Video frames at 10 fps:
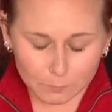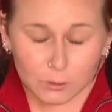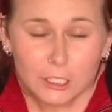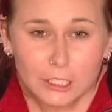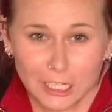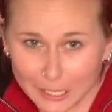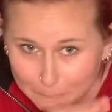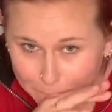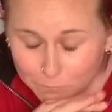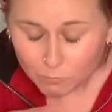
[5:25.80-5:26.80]

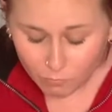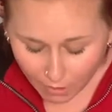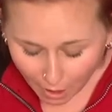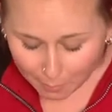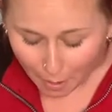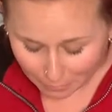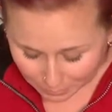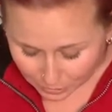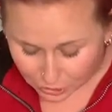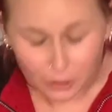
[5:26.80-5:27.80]
Again,
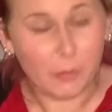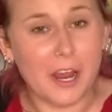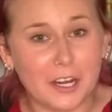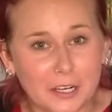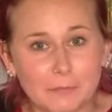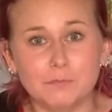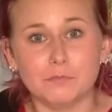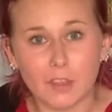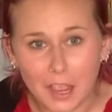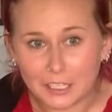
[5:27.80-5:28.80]
probably should have waited.
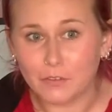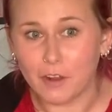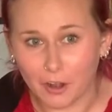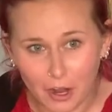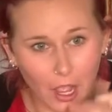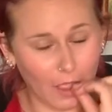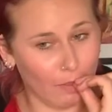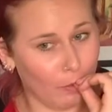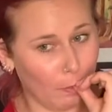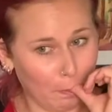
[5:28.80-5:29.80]
It's very
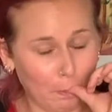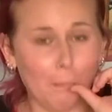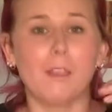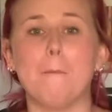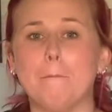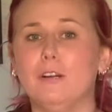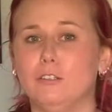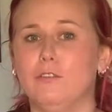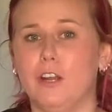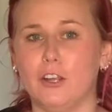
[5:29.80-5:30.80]
hot, or it's
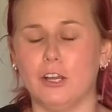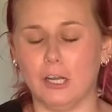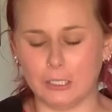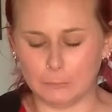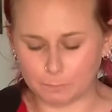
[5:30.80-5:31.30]
very cooked.